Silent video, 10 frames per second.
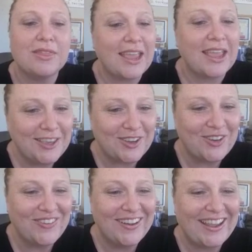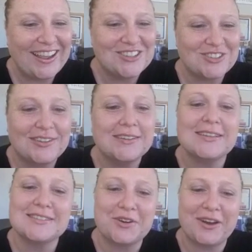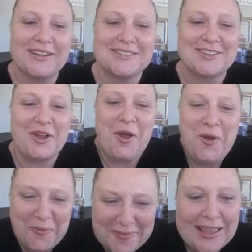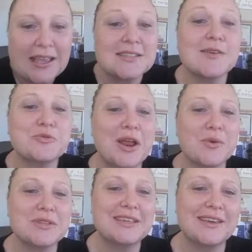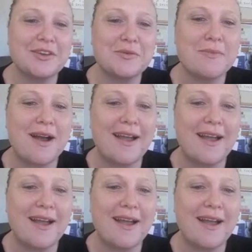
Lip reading: thank you, Angel. It's a great skill. Except when I was giving